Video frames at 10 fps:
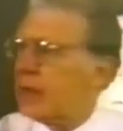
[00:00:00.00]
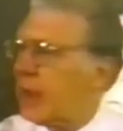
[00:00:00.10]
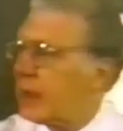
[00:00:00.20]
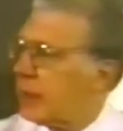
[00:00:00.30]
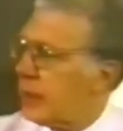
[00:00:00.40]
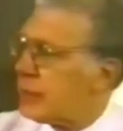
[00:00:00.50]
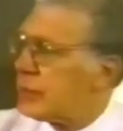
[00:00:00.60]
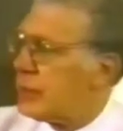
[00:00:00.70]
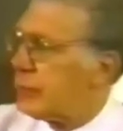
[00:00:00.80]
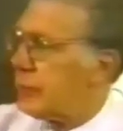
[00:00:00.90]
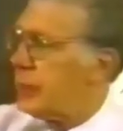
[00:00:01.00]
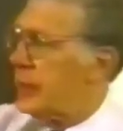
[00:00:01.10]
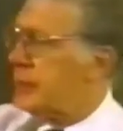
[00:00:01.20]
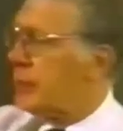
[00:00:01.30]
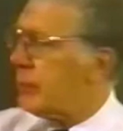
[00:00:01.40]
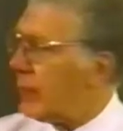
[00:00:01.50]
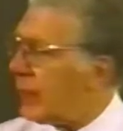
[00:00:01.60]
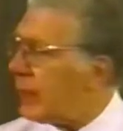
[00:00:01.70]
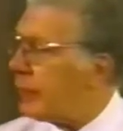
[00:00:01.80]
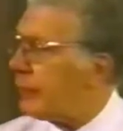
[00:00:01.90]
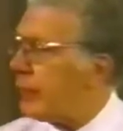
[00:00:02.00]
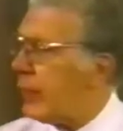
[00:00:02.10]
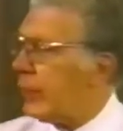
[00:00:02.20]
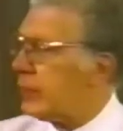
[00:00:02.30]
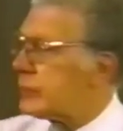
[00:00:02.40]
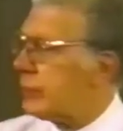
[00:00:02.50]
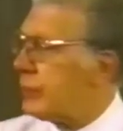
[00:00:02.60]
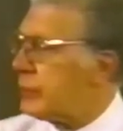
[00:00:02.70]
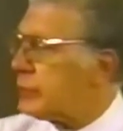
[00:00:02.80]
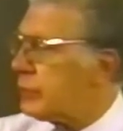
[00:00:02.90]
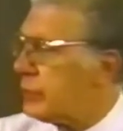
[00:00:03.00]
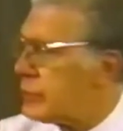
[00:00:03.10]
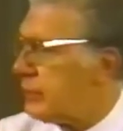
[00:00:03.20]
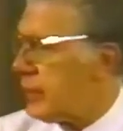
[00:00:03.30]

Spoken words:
a technology to replace the mind of man as opposed to his